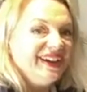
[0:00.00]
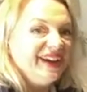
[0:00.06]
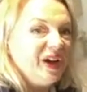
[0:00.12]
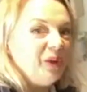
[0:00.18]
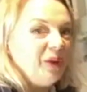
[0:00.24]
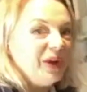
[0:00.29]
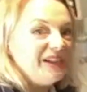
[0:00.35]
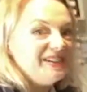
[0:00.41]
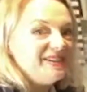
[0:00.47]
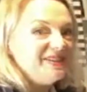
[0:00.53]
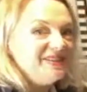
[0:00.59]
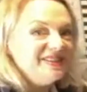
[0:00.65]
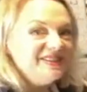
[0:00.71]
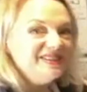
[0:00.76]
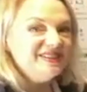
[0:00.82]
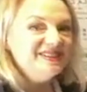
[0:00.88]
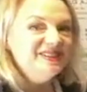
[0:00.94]
Can't wait to
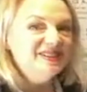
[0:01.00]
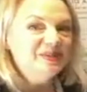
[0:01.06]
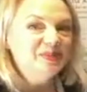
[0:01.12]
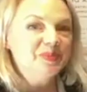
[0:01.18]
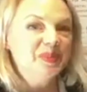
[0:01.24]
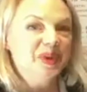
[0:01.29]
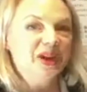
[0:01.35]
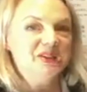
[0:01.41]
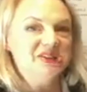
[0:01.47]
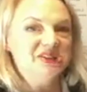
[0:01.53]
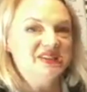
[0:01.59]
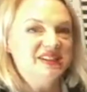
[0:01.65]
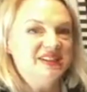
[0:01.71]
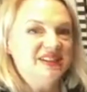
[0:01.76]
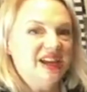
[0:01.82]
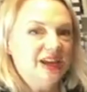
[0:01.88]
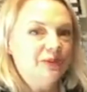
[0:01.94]
purchase
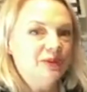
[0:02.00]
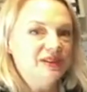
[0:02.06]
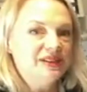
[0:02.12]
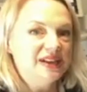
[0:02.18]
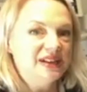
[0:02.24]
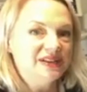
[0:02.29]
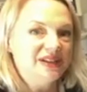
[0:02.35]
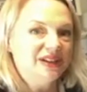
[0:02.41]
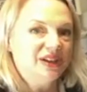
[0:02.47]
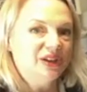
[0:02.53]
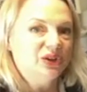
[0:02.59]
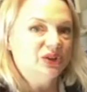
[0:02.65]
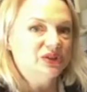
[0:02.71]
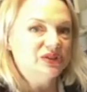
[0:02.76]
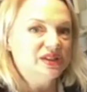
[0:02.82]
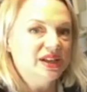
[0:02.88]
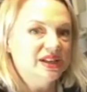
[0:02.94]
the tape, it sounds like a
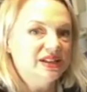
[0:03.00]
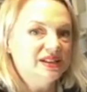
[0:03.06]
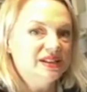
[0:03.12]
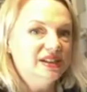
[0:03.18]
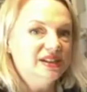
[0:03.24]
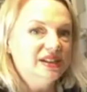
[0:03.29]
godsend.